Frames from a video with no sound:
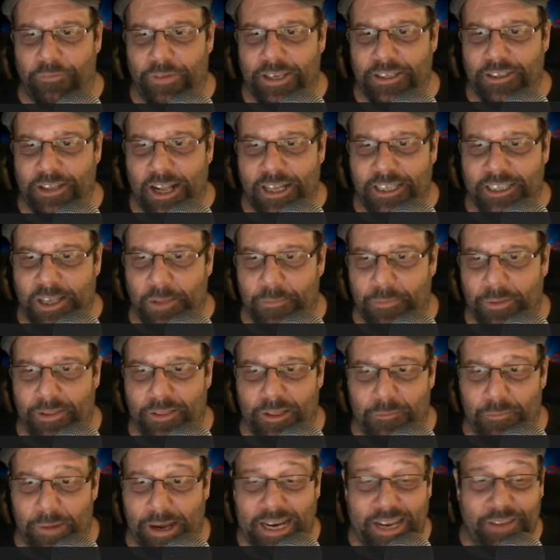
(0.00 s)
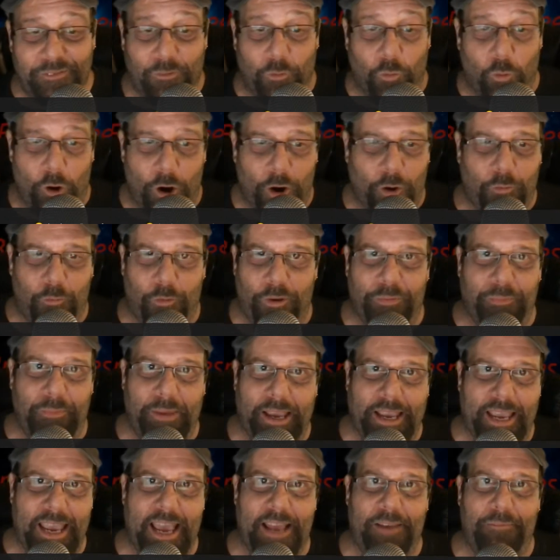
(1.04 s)
is not something that might even work with me
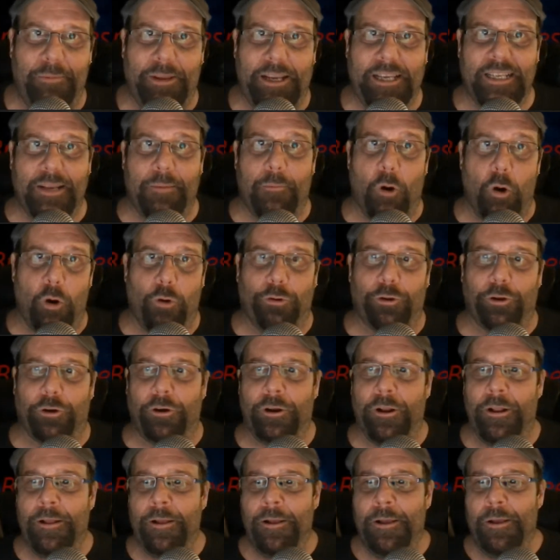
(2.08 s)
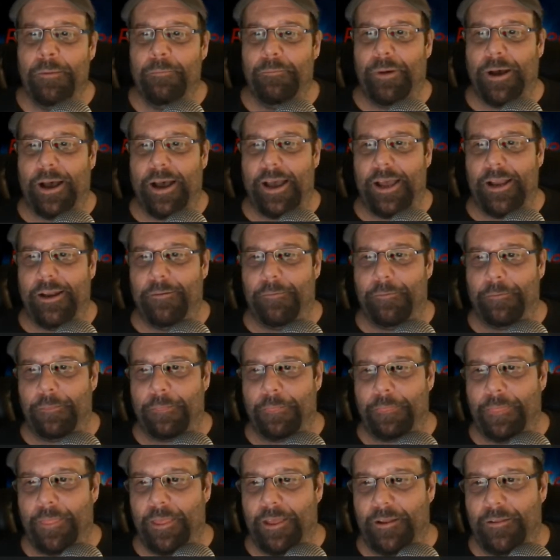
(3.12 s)
again because I'm older. But
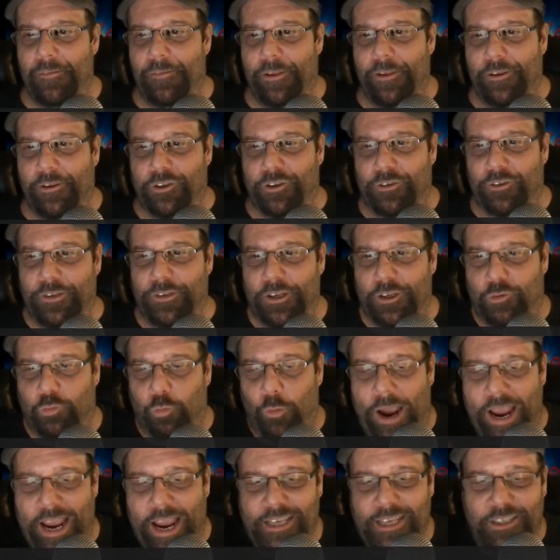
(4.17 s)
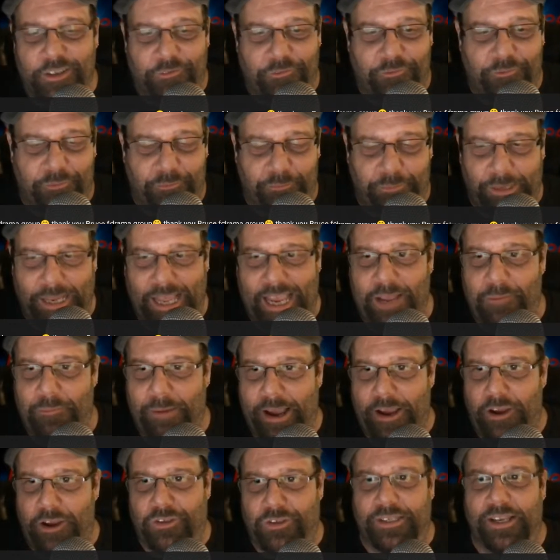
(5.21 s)
there's ways of playing by
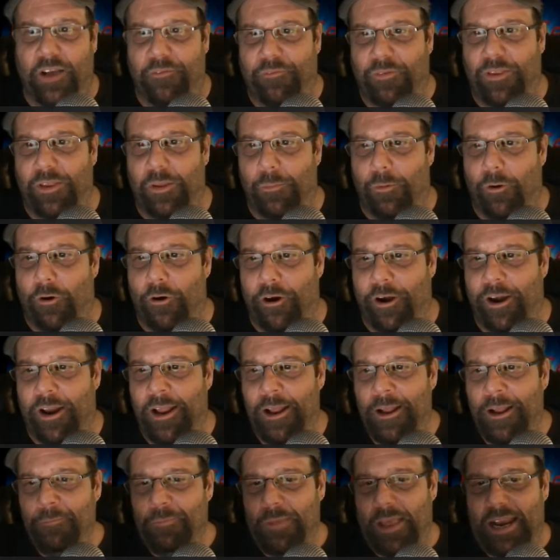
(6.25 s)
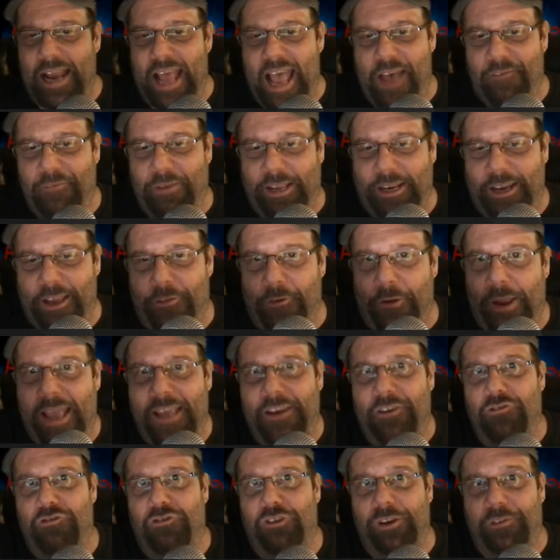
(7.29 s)
yourself on the board and having another
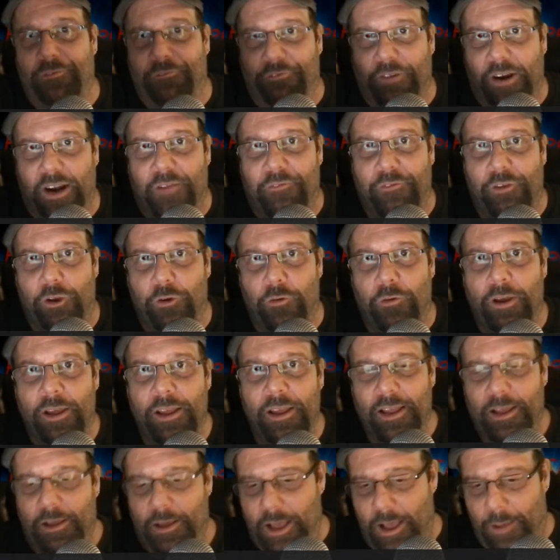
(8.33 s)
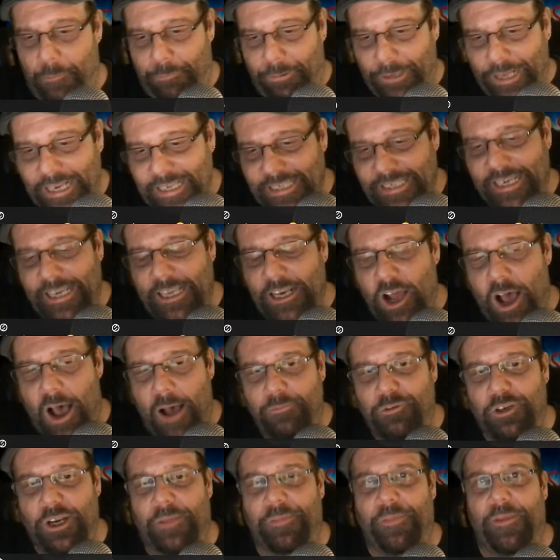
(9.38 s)
energy in front of you, placing an
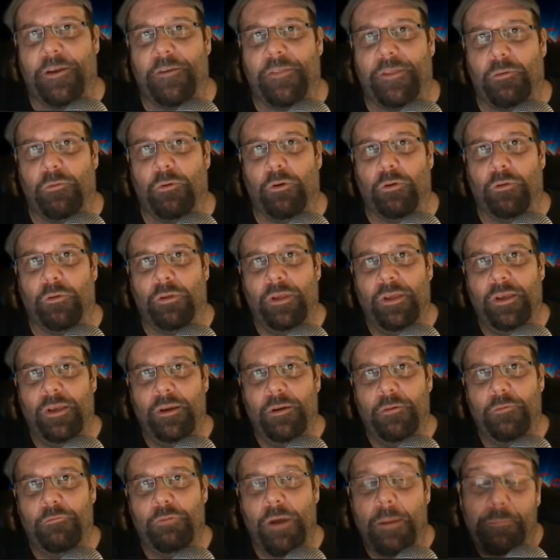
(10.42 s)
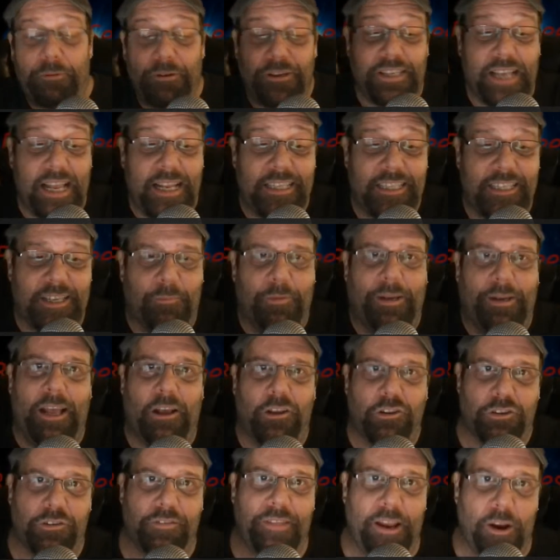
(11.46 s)
object there that will represent someone
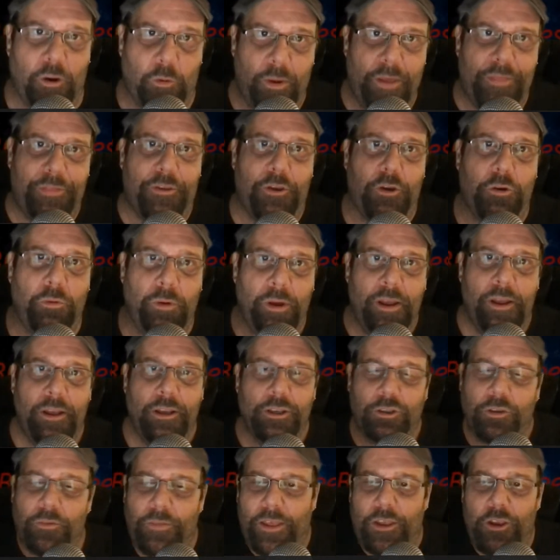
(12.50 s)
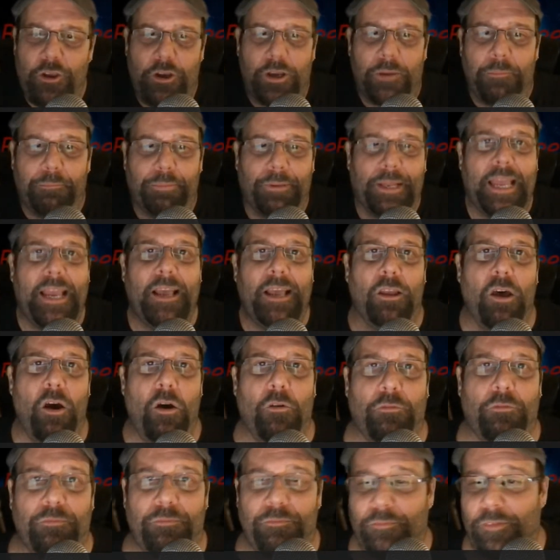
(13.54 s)
else there with you so that you can play
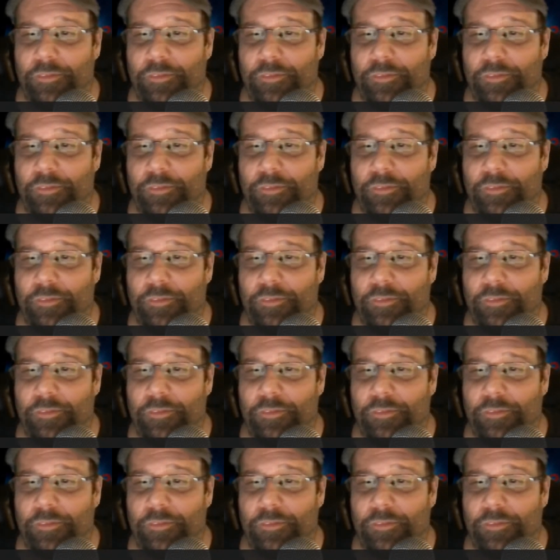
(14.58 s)
alone.